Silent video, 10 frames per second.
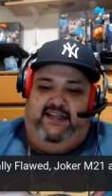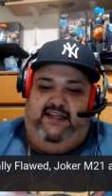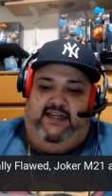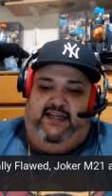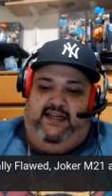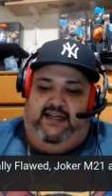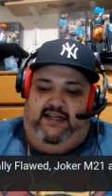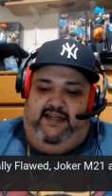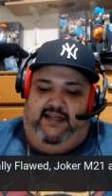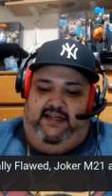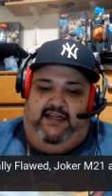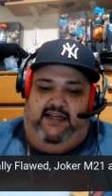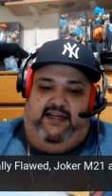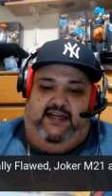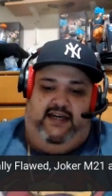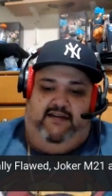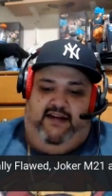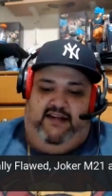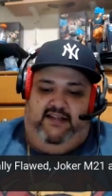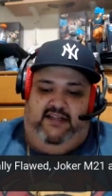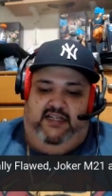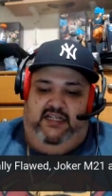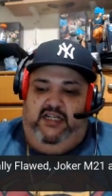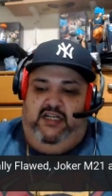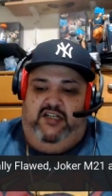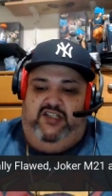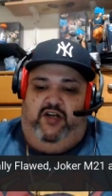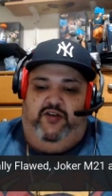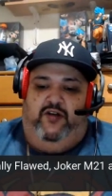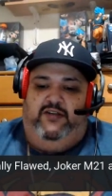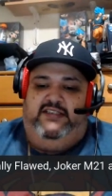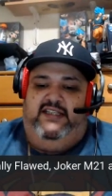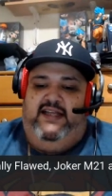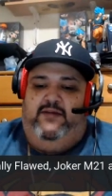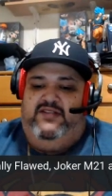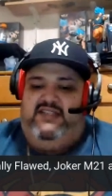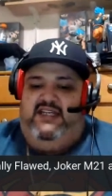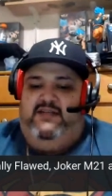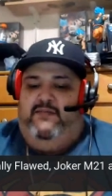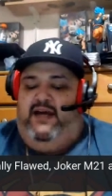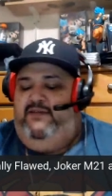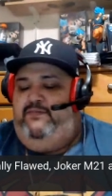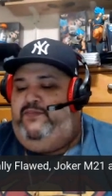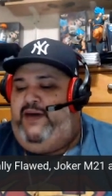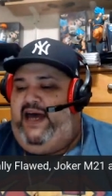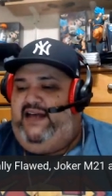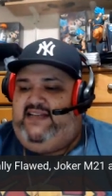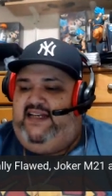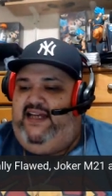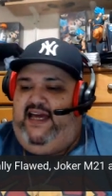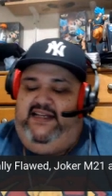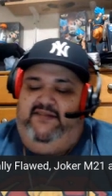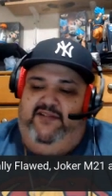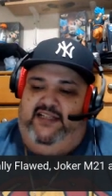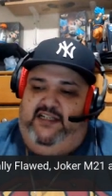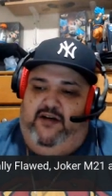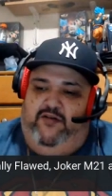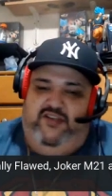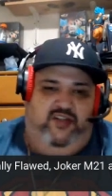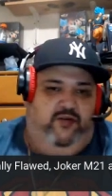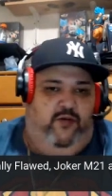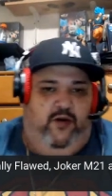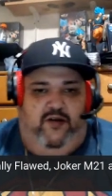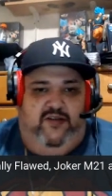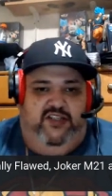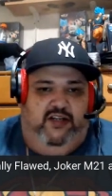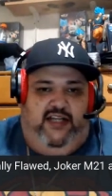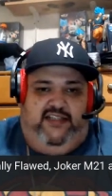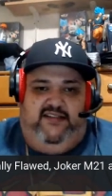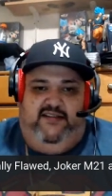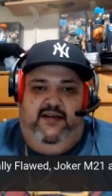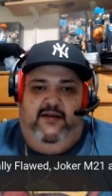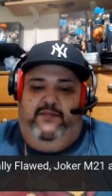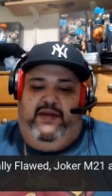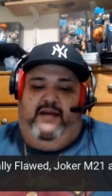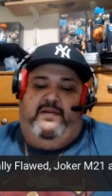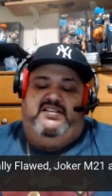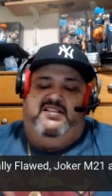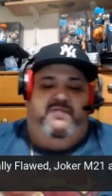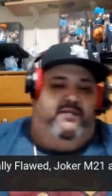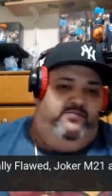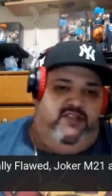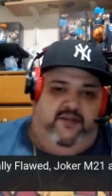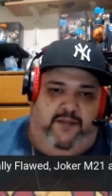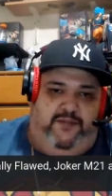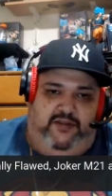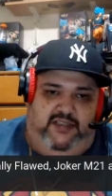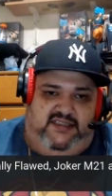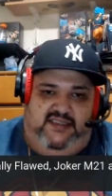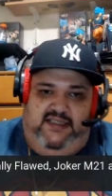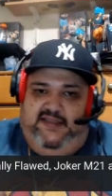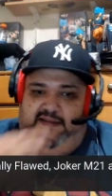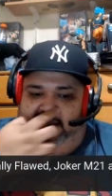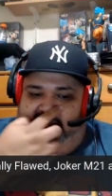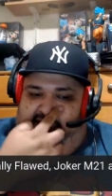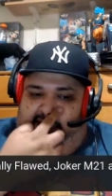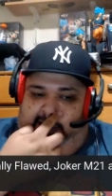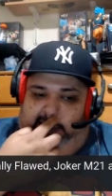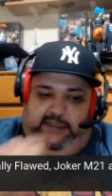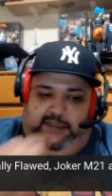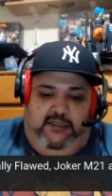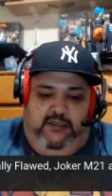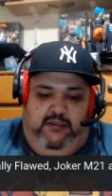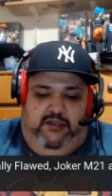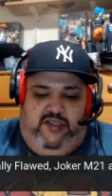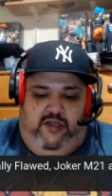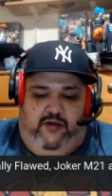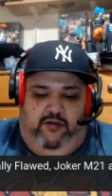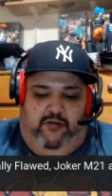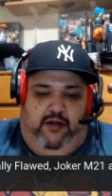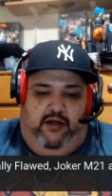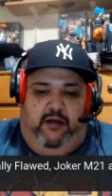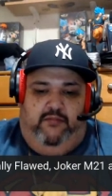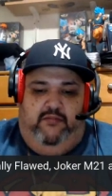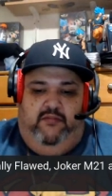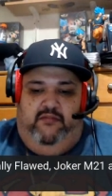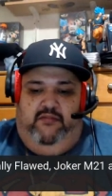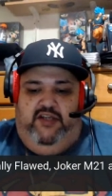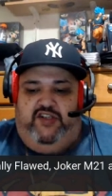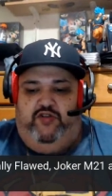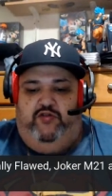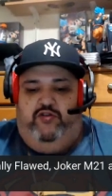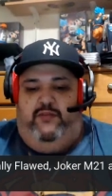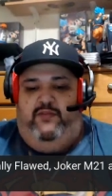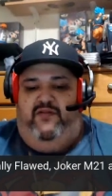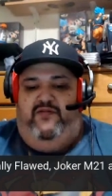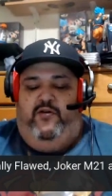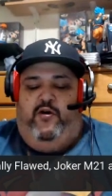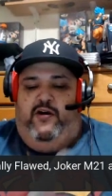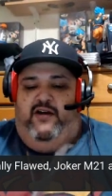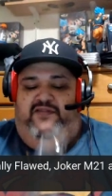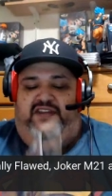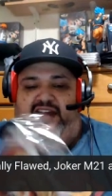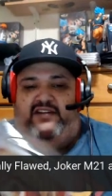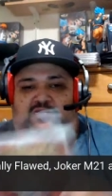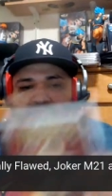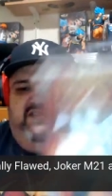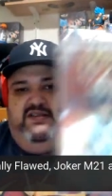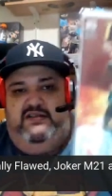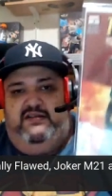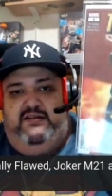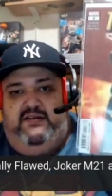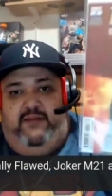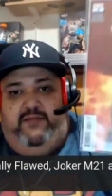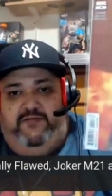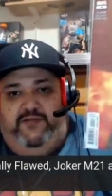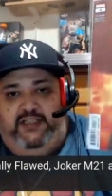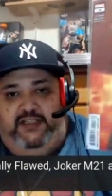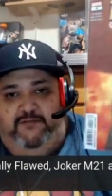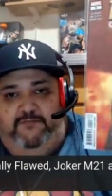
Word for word: Yeah, all right. So the only thing that was in my bags, I didn't I didn't really go into the wall, you know, like to pick up. I just pick up what's on my pull list. That's it. And so um issue number four of Thanos, I've been reading.